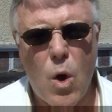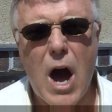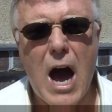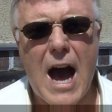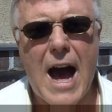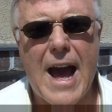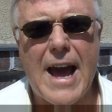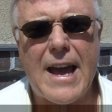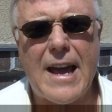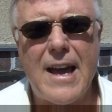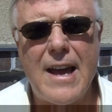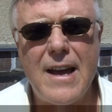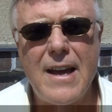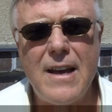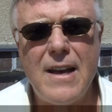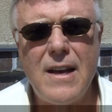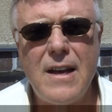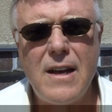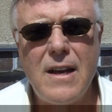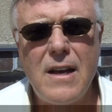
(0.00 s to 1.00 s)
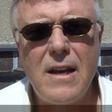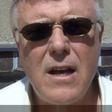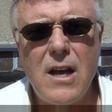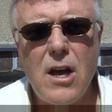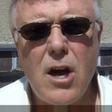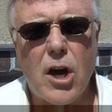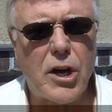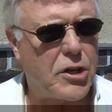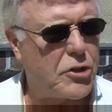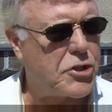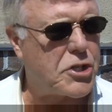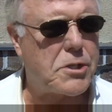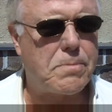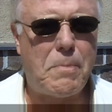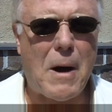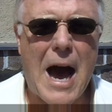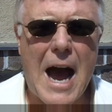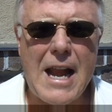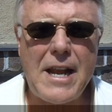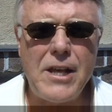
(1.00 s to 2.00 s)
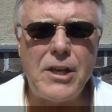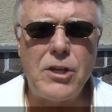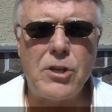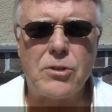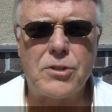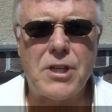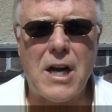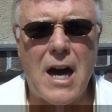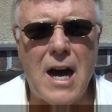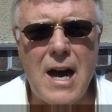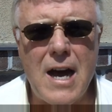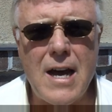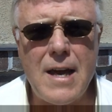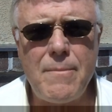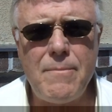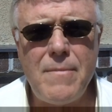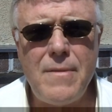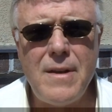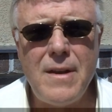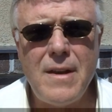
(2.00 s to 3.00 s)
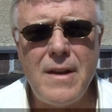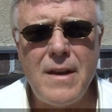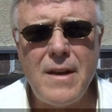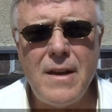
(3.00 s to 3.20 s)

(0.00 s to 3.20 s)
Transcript: Why? Are you just biding your time?